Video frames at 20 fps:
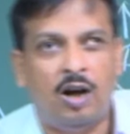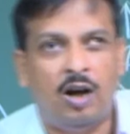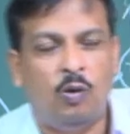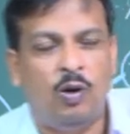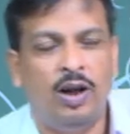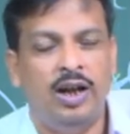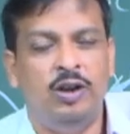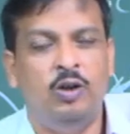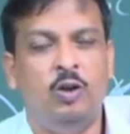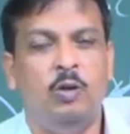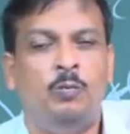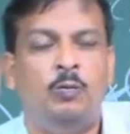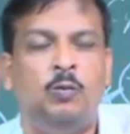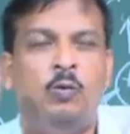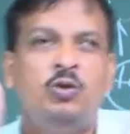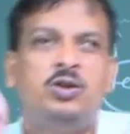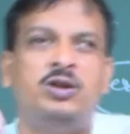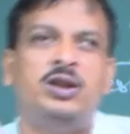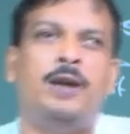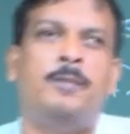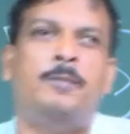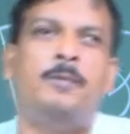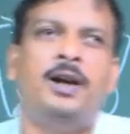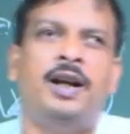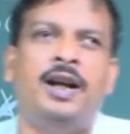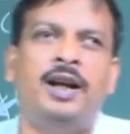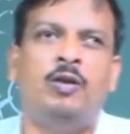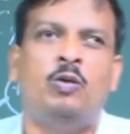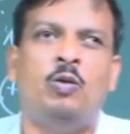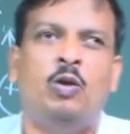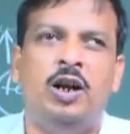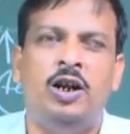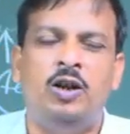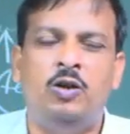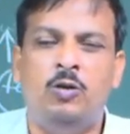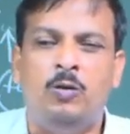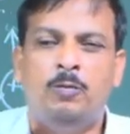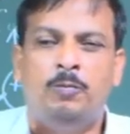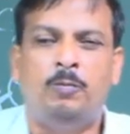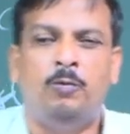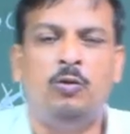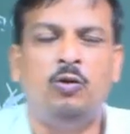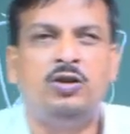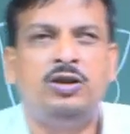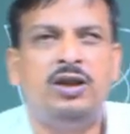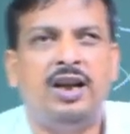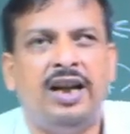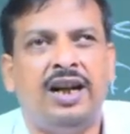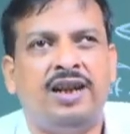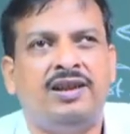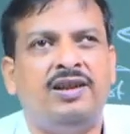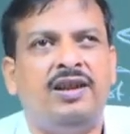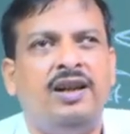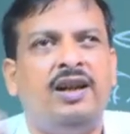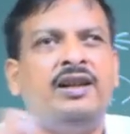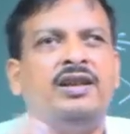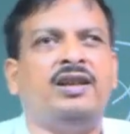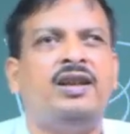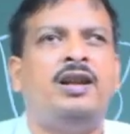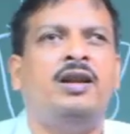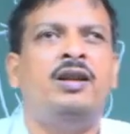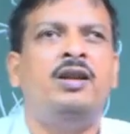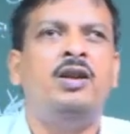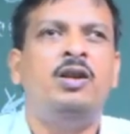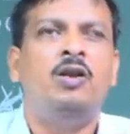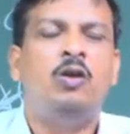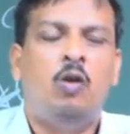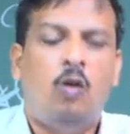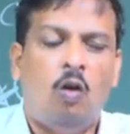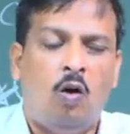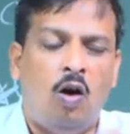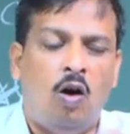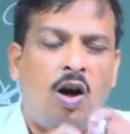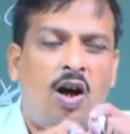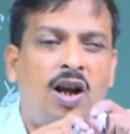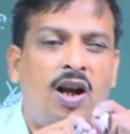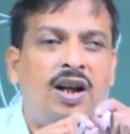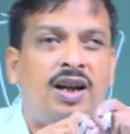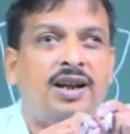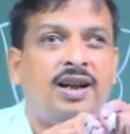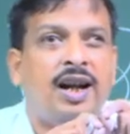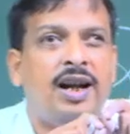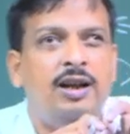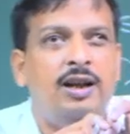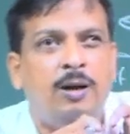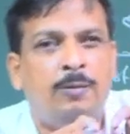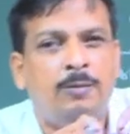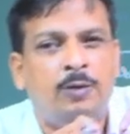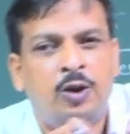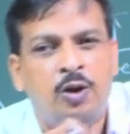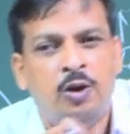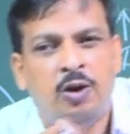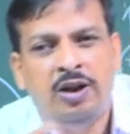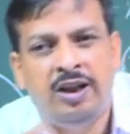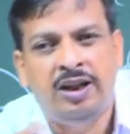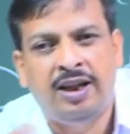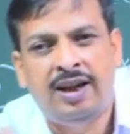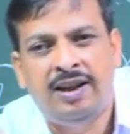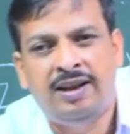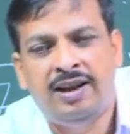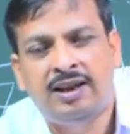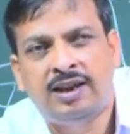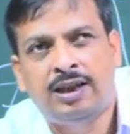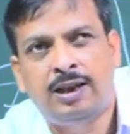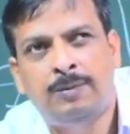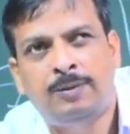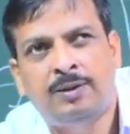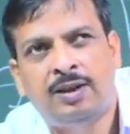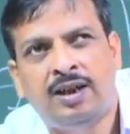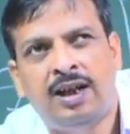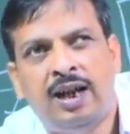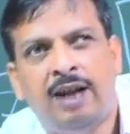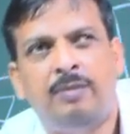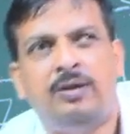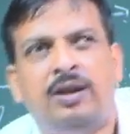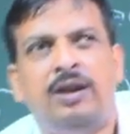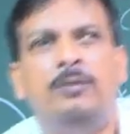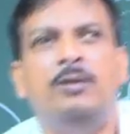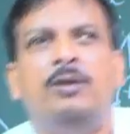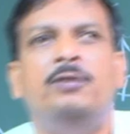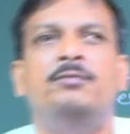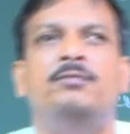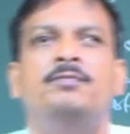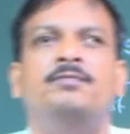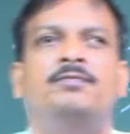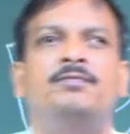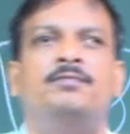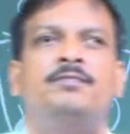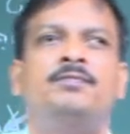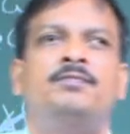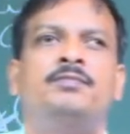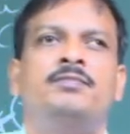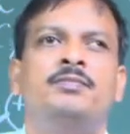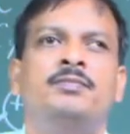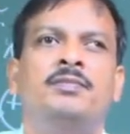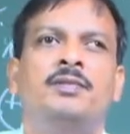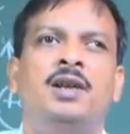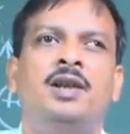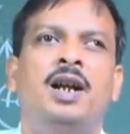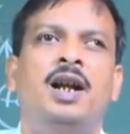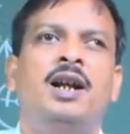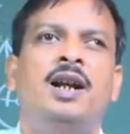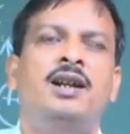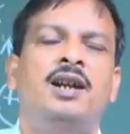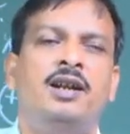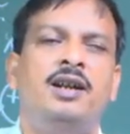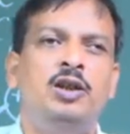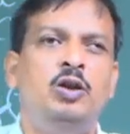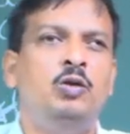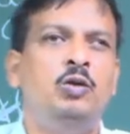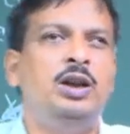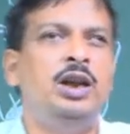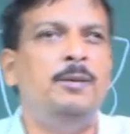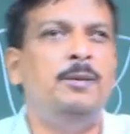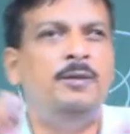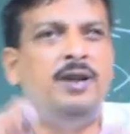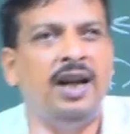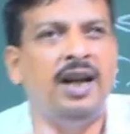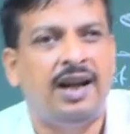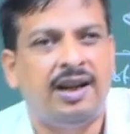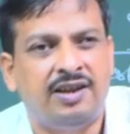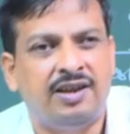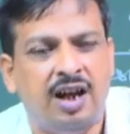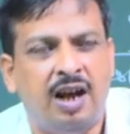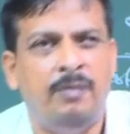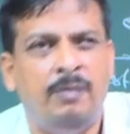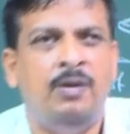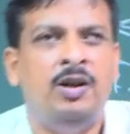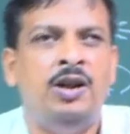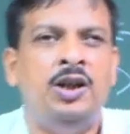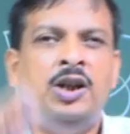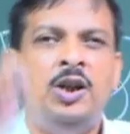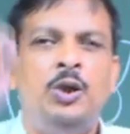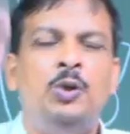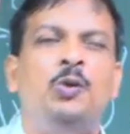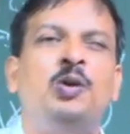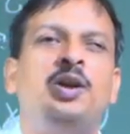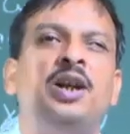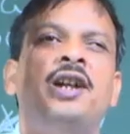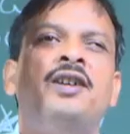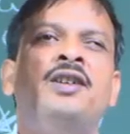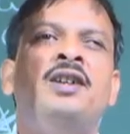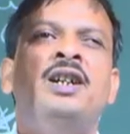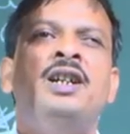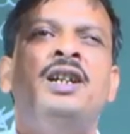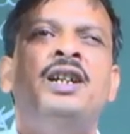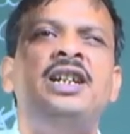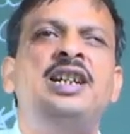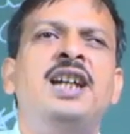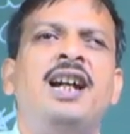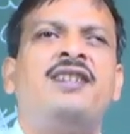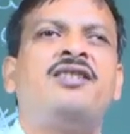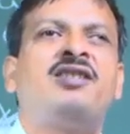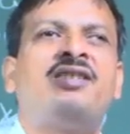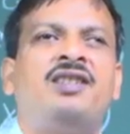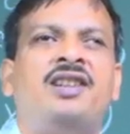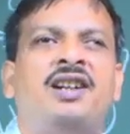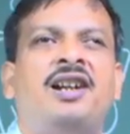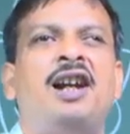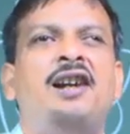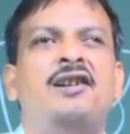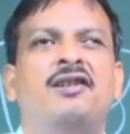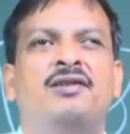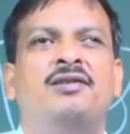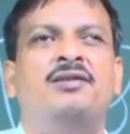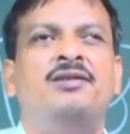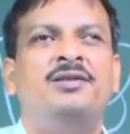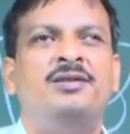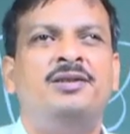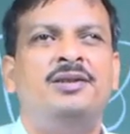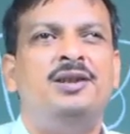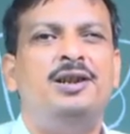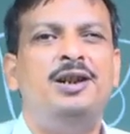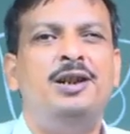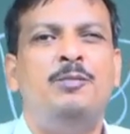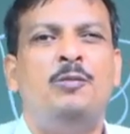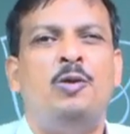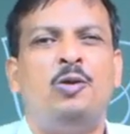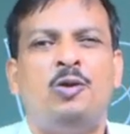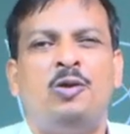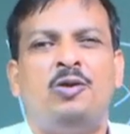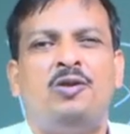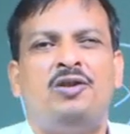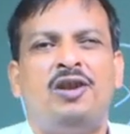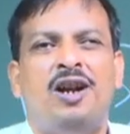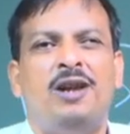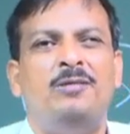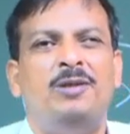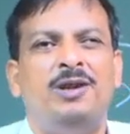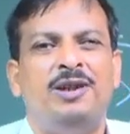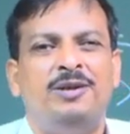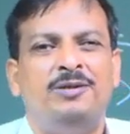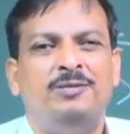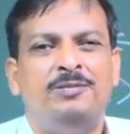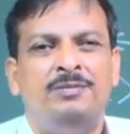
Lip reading: when you push the brake, when you push the accelerator, all kind of theoretical description I have given, and you give the exam, you get X grade in motor driving.